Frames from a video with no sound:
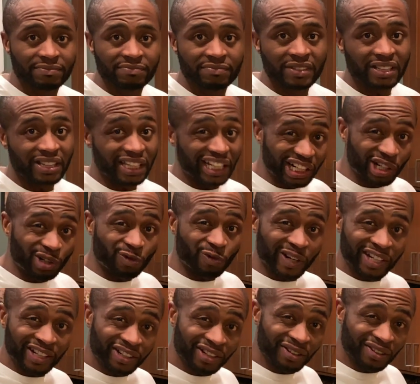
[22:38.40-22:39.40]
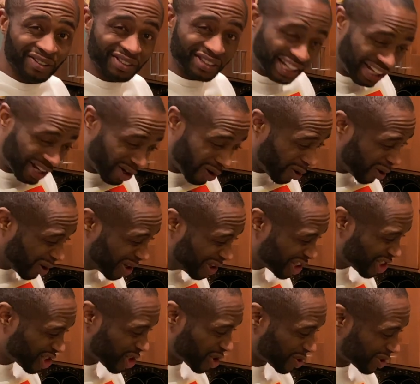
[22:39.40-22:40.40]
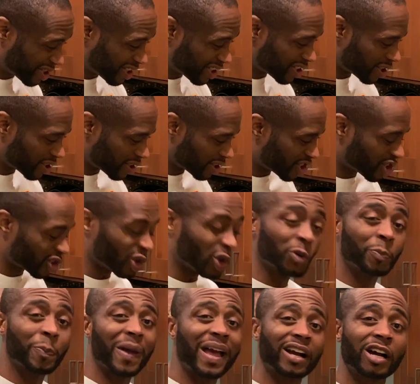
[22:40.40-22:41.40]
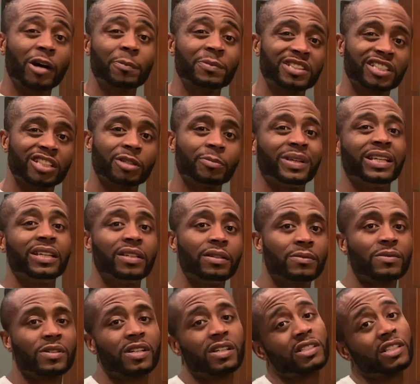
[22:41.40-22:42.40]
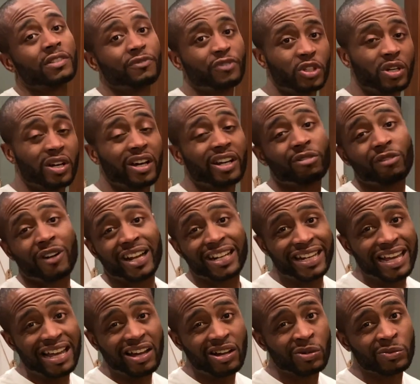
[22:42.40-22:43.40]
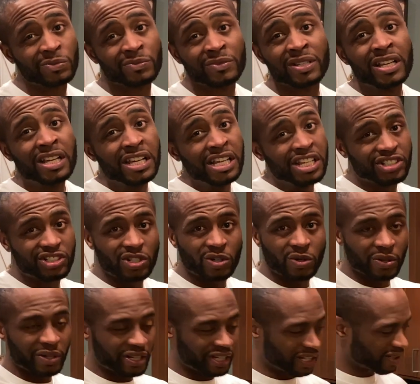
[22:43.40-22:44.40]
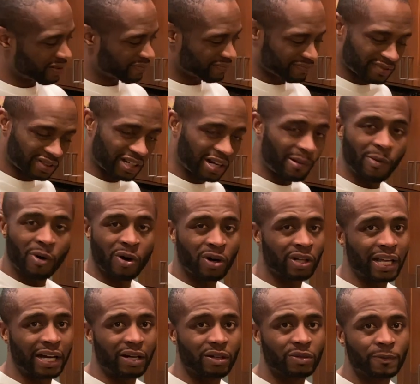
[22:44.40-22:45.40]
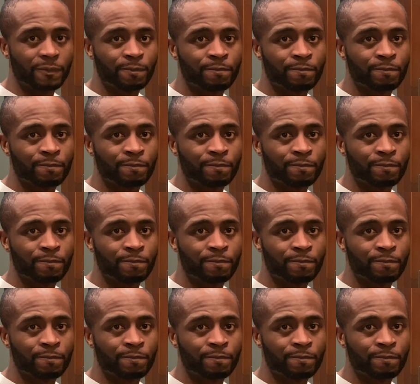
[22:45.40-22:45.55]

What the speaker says: let it render, let all the juices soak back up into the meat, because if you cut it right now, it's gonna come all out.